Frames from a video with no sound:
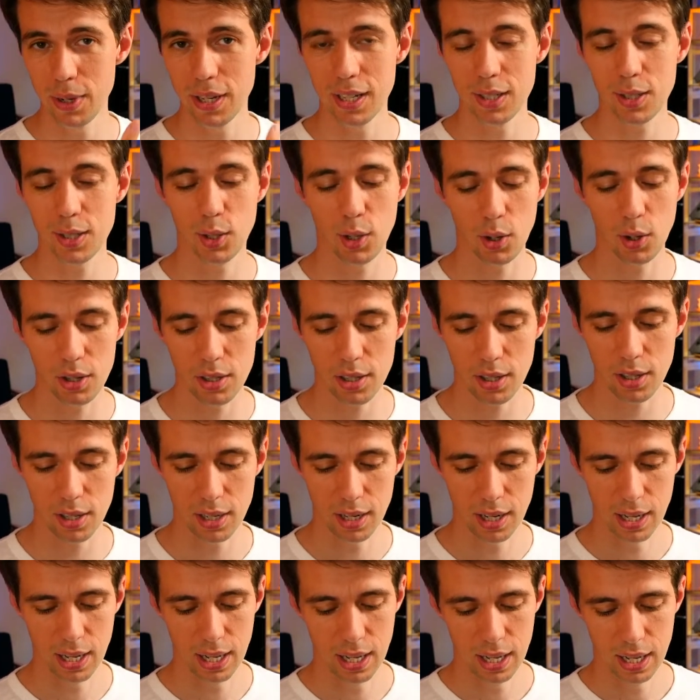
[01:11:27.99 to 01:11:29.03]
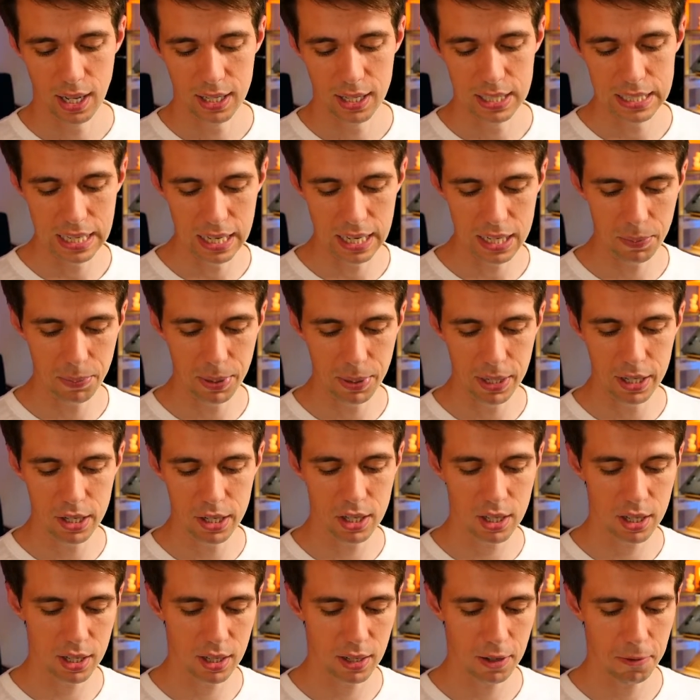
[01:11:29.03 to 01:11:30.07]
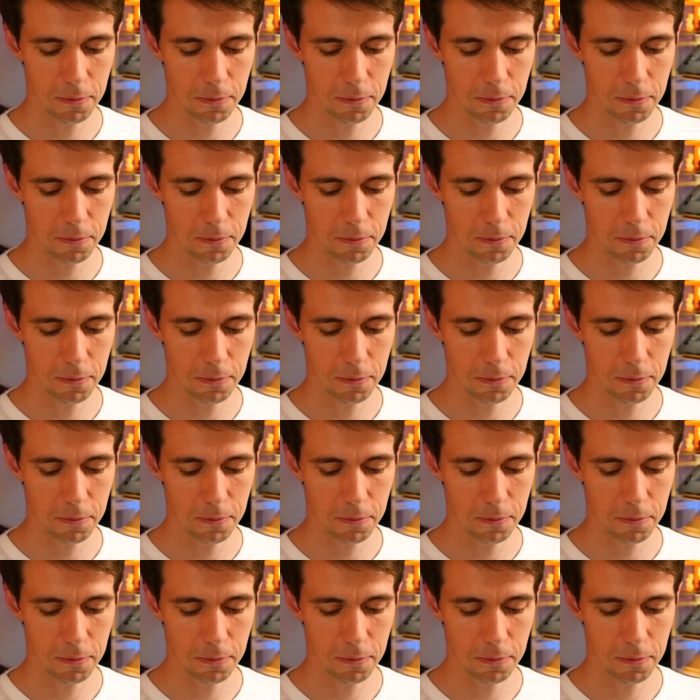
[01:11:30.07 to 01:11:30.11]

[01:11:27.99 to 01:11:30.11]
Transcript: and you don't study pitch,